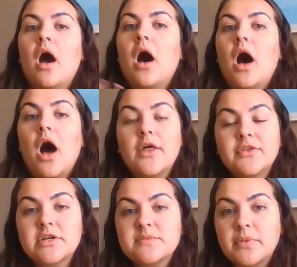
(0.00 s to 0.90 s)

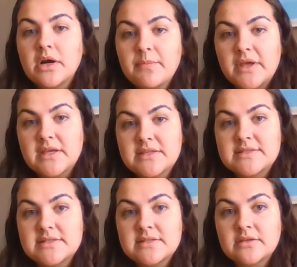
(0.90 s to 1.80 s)
Author's
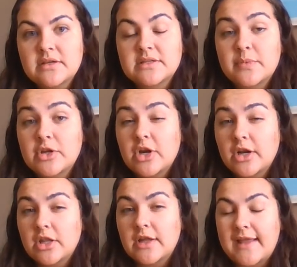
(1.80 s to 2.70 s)
purpose is what you're
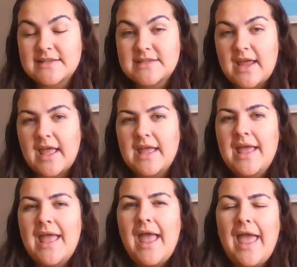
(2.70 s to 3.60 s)
going to look at today,
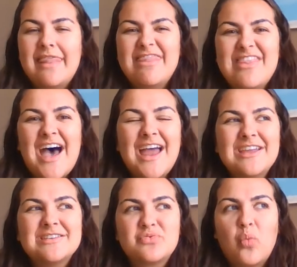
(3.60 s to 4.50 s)
and that
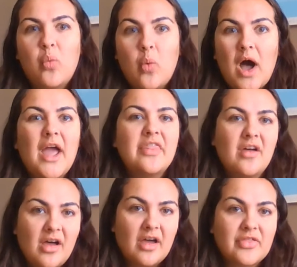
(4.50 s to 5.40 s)
is why the
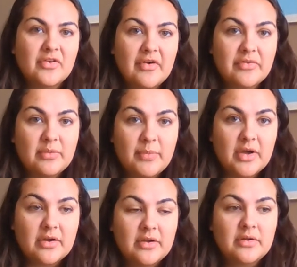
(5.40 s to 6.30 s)
author wrote the
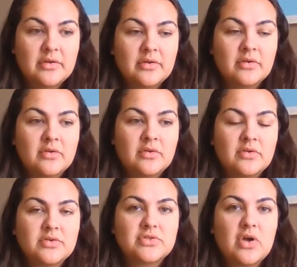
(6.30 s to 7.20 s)
book.
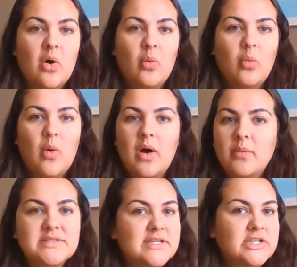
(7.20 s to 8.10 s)
So what
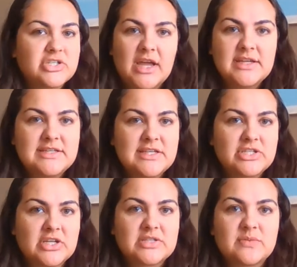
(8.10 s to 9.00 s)
was he trying to teach us?